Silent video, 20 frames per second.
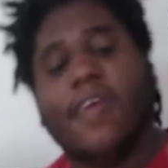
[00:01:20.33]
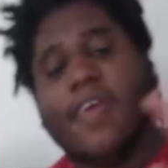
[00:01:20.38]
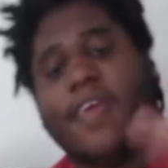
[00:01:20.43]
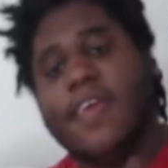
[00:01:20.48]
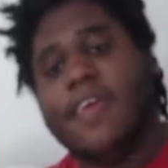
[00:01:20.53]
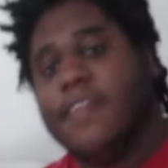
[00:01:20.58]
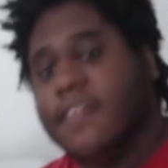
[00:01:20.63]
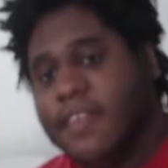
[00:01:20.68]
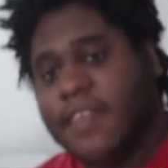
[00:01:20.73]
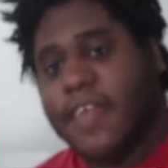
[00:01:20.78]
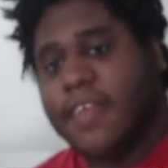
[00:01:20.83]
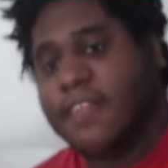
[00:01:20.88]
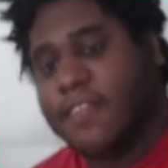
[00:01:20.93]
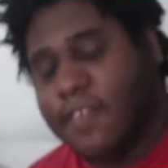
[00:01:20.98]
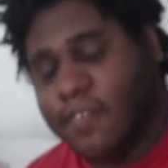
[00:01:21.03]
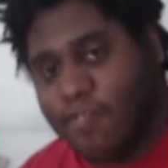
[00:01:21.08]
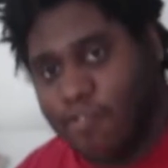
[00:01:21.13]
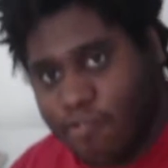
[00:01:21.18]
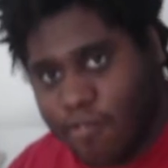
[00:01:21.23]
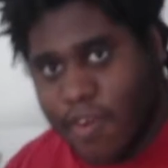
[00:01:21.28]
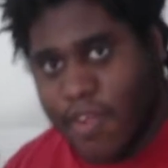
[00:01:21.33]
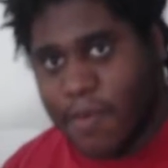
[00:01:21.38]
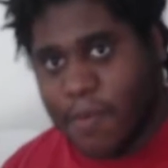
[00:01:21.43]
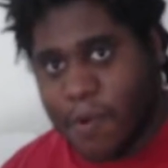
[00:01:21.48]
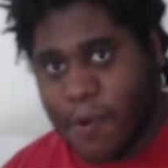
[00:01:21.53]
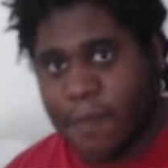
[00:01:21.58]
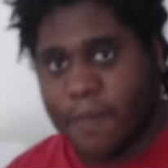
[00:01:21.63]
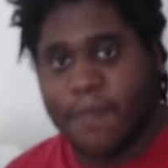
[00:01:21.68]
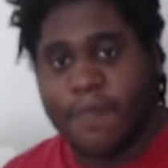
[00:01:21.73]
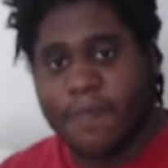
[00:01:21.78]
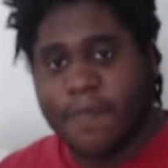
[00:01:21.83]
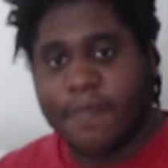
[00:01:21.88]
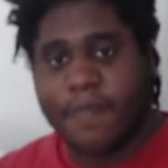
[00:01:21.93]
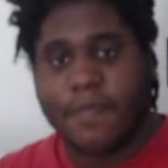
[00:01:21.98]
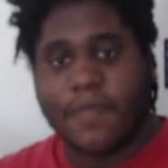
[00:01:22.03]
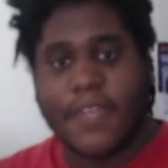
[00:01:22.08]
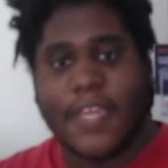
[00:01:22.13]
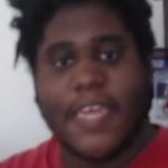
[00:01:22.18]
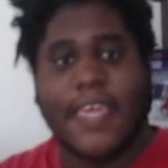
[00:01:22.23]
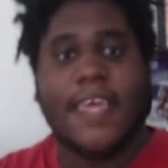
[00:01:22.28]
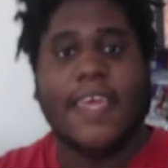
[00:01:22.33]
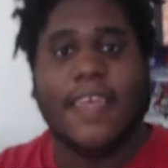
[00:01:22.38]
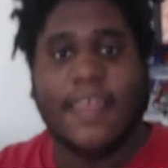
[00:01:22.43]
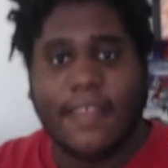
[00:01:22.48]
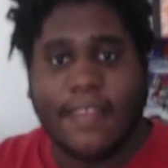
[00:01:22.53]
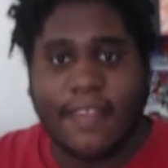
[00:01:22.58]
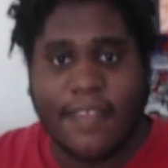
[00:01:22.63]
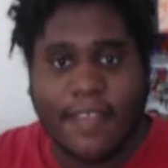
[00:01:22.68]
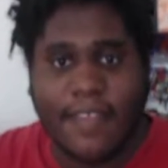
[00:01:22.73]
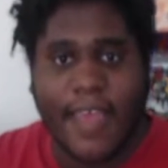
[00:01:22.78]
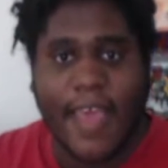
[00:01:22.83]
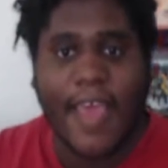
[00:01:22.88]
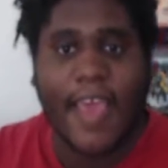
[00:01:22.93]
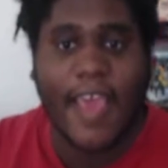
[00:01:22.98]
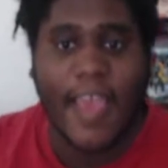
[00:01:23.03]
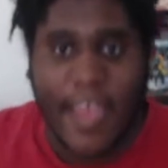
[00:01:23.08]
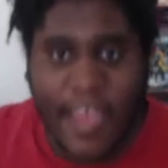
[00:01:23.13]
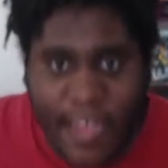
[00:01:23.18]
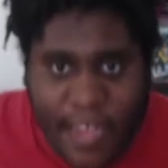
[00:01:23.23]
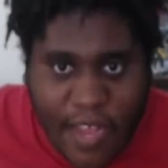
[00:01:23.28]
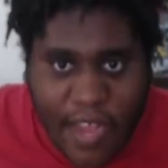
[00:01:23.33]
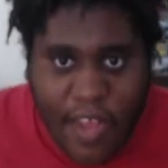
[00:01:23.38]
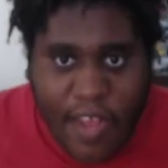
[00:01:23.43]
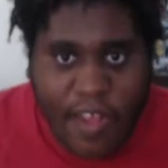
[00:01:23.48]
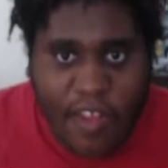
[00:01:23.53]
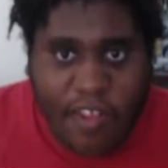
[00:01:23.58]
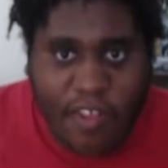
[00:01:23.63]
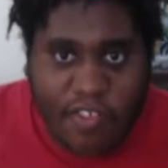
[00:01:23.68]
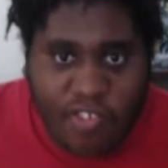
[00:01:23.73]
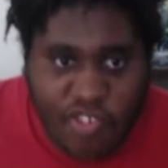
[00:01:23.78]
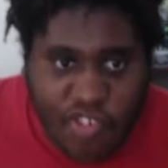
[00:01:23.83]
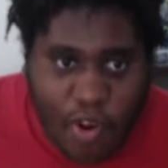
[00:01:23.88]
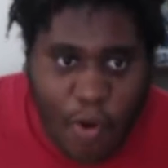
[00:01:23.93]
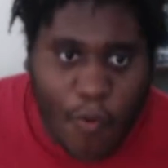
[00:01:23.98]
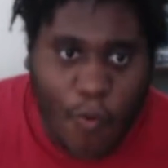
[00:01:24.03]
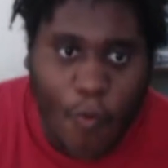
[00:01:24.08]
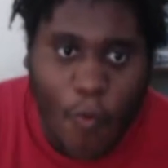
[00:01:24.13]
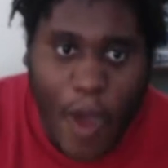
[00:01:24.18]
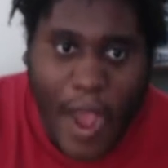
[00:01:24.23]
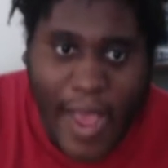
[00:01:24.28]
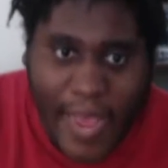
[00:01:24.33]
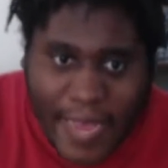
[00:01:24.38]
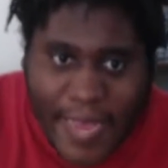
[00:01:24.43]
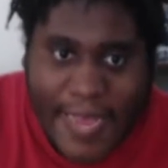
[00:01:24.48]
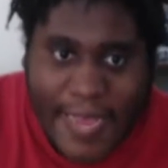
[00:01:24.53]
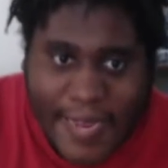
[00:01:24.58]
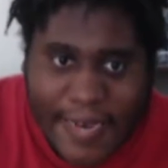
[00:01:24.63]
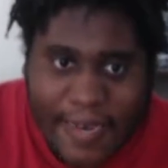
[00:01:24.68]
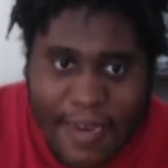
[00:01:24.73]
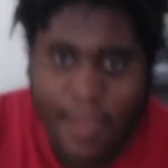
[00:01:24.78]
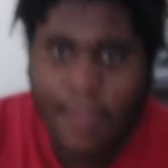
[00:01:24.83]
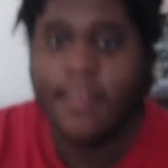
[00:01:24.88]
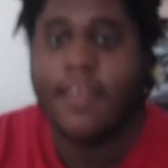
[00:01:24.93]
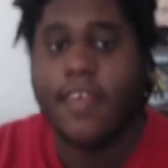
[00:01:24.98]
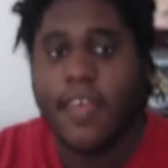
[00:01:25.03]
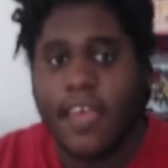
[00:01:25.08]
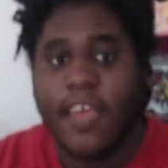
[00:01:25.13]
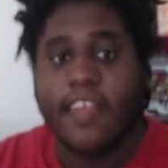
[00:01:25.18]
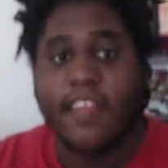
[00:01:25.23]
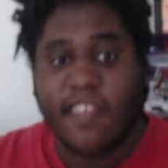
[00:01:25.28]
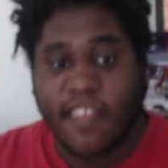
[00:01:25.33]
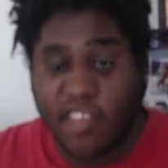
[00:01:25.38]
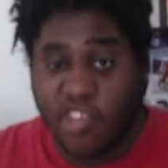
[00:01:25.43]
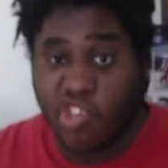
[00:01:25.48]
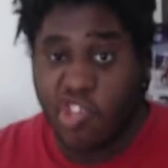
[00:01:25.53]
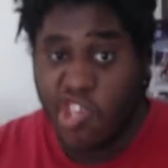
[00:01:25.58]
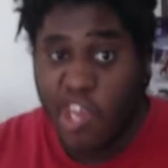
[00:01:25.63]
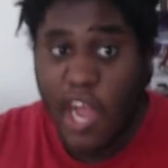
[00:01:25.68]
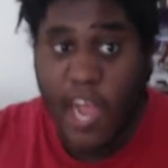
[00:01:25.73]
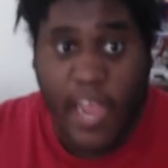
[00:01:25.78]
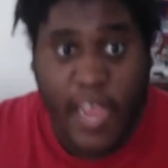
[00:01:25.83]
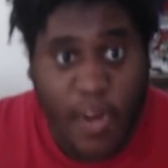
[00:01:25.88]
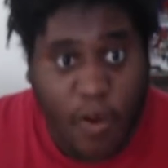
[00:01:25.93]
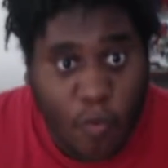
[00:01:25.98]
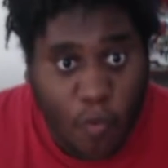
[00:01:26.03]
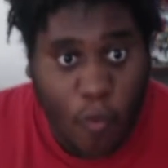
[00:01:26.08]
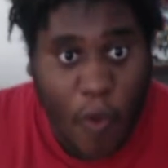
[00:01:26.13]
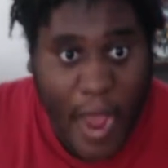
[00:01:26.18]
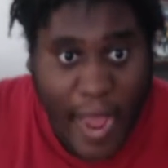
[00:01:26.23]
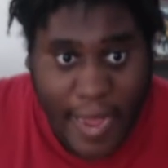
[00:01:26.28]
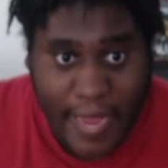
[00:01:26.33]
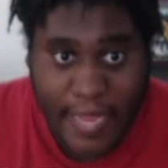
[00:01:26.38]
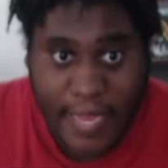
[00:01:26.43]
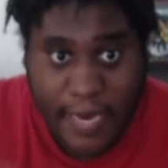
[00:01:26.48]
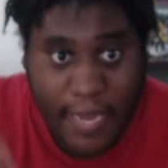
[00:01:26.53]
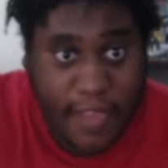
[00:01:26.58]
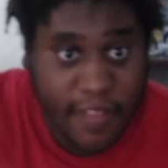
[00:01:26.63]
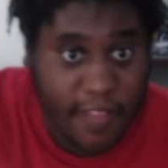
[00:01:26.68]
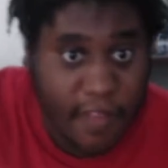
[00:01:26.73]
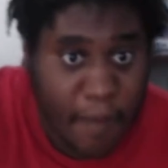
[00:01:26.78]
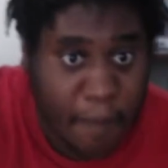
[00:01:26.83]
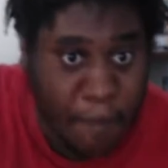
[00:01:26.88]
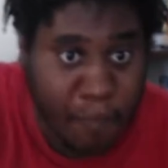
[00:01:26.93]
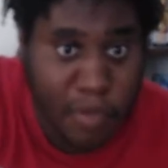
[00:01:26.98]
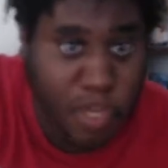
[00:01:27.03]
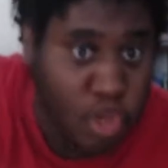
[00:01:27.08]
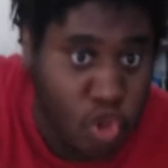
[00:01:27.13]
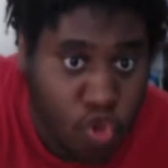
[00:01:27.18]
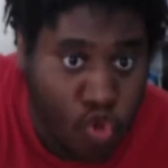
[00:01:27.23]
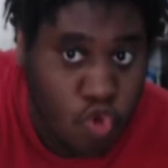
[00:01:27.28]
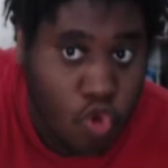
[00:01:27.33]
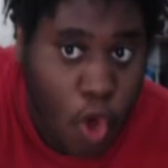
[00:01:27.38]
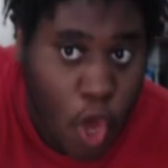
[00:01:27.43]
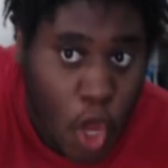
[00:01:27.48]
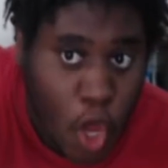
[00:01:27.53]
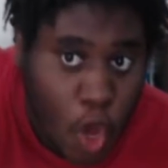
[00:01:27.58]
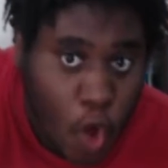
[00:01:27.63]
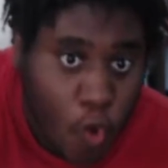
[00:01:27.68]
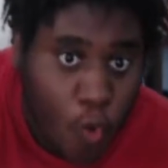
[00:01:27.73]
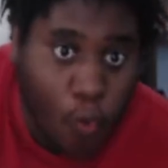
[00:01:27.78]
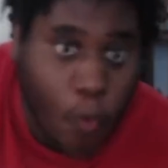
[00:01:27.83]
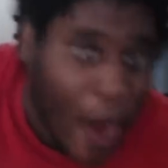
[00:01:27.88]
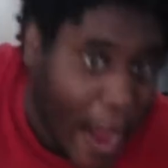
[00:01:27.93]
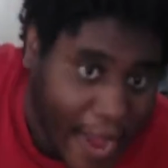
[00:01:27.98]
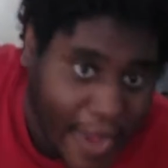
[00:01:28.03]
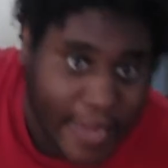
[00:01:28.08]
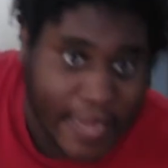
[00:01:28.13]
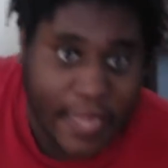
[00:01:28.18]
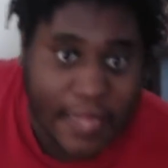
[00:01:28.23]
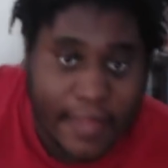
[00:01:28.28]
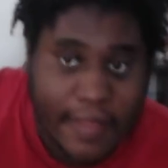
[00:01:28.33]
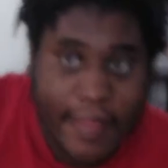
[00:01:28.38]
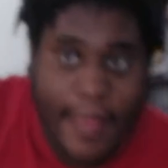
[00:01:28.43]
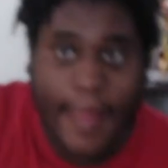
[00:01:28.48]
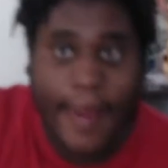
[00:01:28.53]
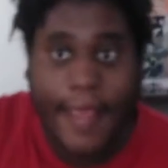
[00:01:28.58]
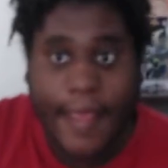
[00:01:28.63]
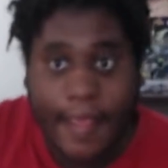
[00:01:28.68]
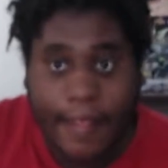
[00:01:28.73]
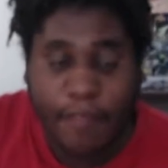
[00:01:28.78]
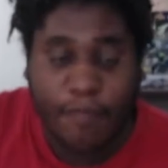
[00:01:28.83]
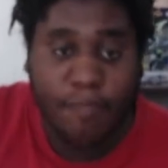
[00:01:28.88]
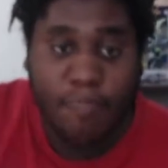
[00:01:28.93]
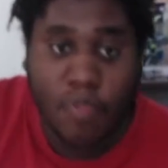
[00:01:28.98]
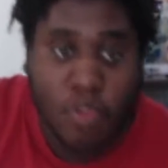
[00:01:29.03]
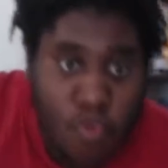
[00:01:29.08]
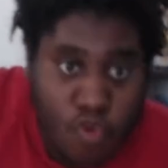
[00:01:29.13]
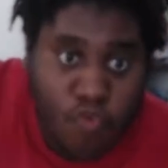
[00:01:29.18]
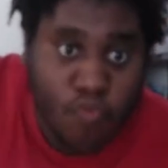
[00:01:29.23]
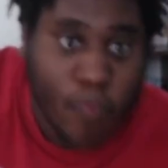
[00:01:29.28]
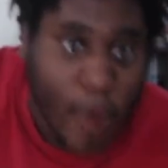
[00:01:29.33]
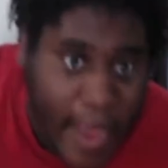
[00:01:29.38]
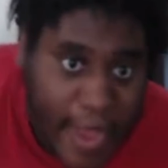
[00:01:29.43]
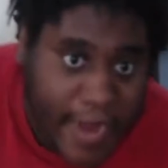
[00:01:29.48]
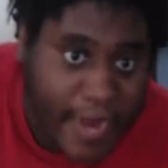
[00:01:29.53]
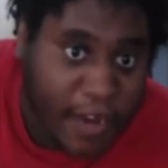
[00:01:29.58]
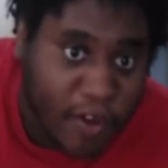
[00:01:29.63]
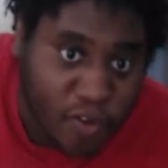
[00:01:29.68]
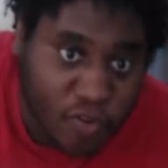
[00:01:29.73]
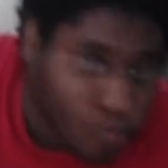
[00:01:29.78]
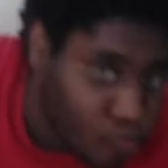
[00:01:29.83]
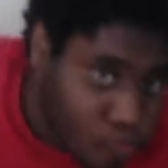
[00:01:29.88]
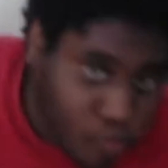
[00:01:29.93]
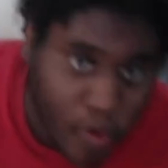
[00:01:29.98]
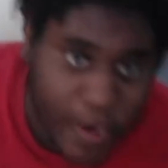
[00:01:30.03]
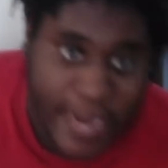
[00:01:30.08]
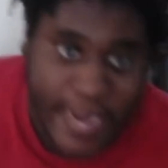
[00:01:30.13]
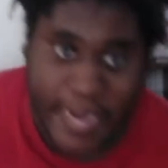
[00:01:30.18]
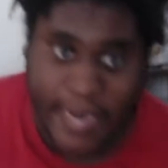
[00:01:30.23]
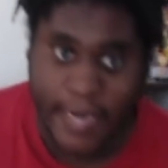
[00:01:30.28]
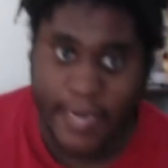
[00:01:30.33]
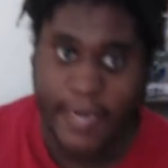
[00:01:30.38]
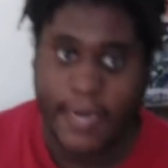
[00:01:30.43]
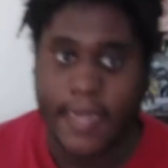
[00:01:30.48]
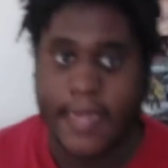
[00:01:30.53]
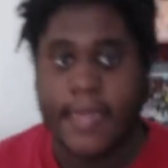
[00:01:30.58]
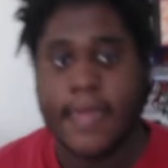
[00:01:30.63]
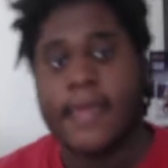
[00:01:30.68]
Intet the Dreamer is a wagon. It's a giant wagon. It's a blue wagon that is blue, red, and green.